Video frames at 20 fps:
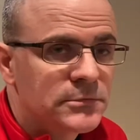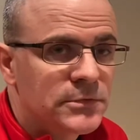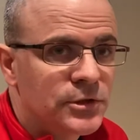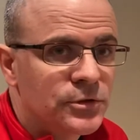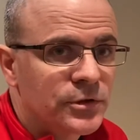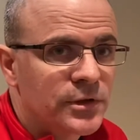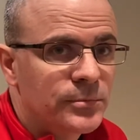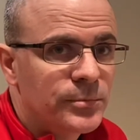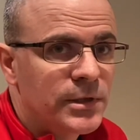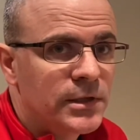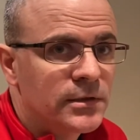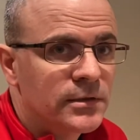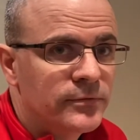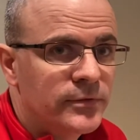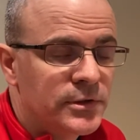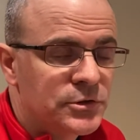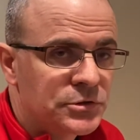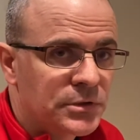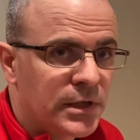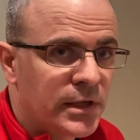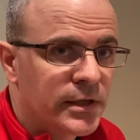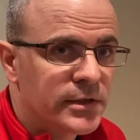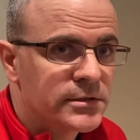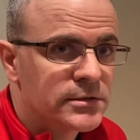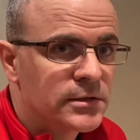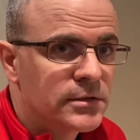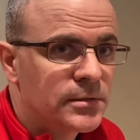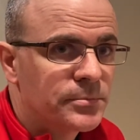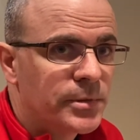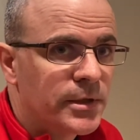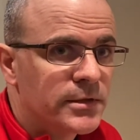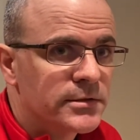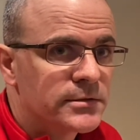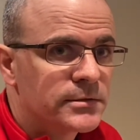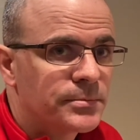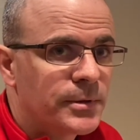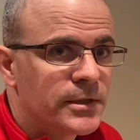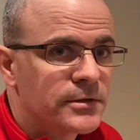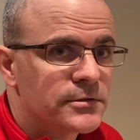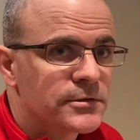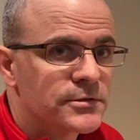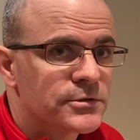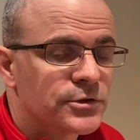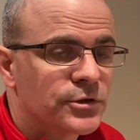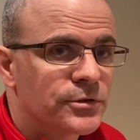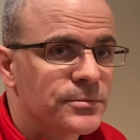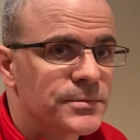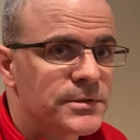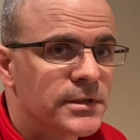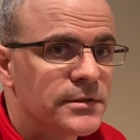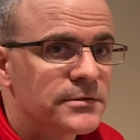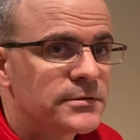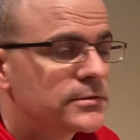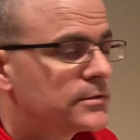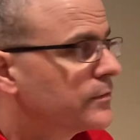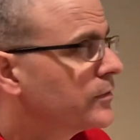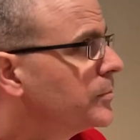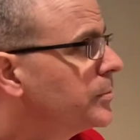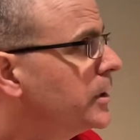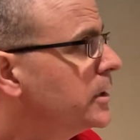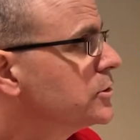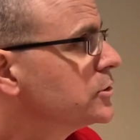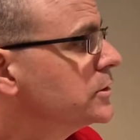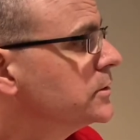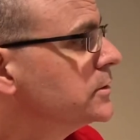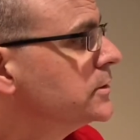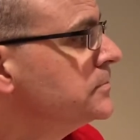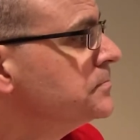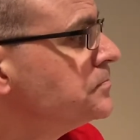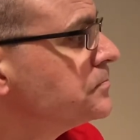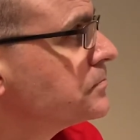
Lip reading: can be individualized and depends on the circumstances of the patient.